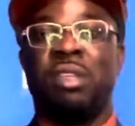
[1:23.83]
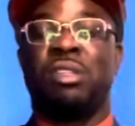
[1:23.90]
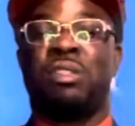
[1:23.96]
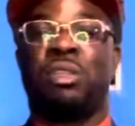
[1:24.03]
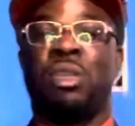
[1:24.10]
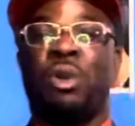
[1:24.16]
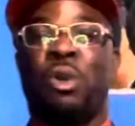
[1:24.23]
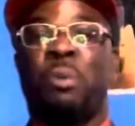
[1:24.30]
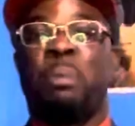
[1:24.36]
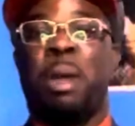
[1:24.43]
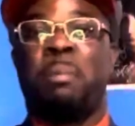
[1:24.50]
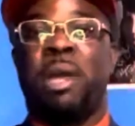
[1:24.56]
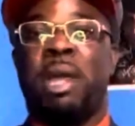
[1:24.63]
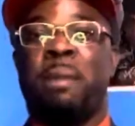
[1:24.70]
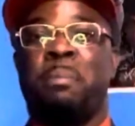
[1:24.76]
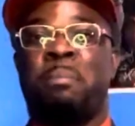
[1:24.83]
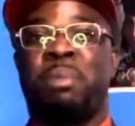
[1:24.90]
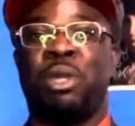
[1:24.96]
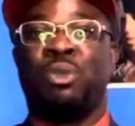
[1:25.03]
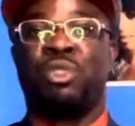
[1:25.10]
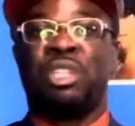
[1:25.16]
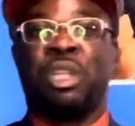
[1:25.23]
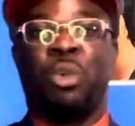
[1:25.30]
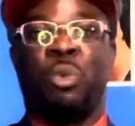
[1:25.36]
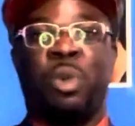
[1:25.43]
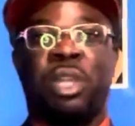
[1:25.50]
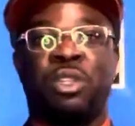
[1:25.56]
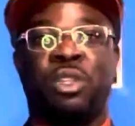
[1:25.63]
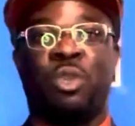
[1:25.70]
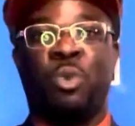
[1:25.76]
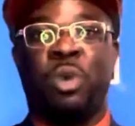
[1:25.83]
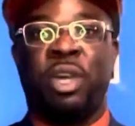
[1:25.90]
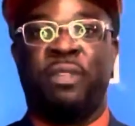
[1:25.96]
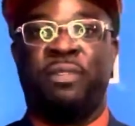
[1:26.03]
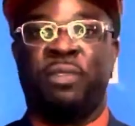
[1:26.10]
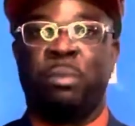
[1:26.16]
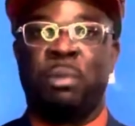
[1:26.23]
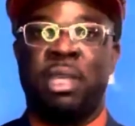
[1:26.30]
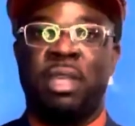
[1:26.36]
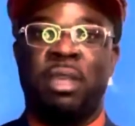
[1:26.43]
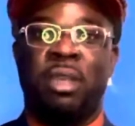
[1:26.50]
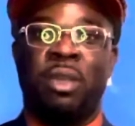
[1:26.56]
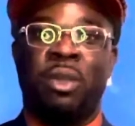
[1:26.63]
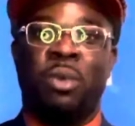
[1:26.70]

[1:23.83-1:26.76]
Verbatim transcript: So my mom built generational wealth for me